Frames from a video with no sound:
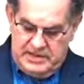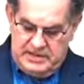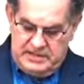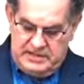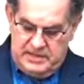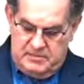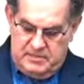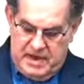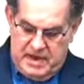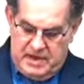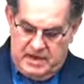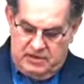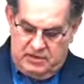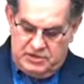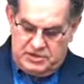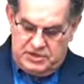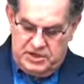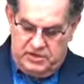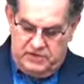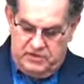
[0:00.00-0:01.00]
And he said, My
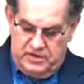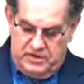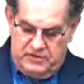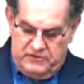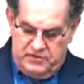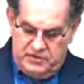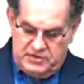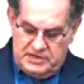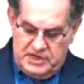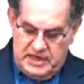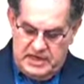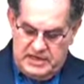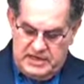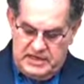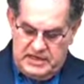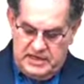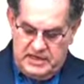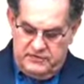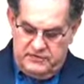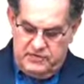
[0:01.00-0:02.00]
little children, verse
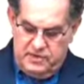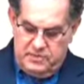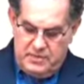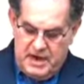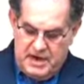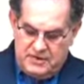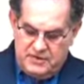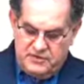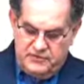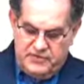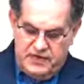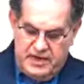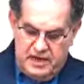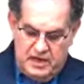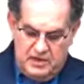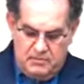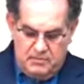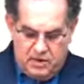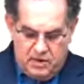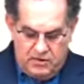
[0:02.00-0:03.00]
19, of whom I
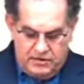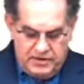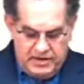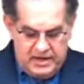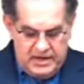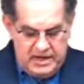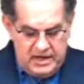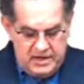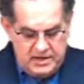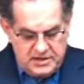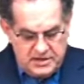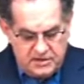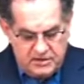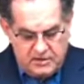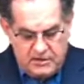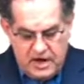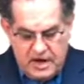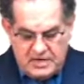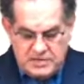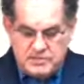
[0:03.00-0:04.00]
travail in birth again
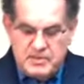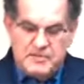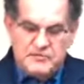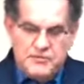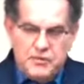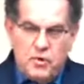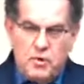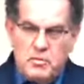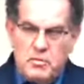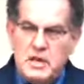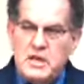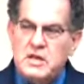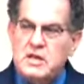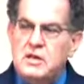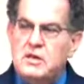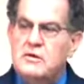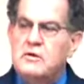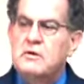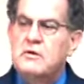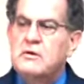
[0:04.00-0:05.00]
until Christ be formed in
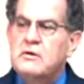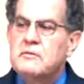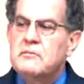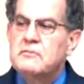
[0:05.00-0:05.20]
you.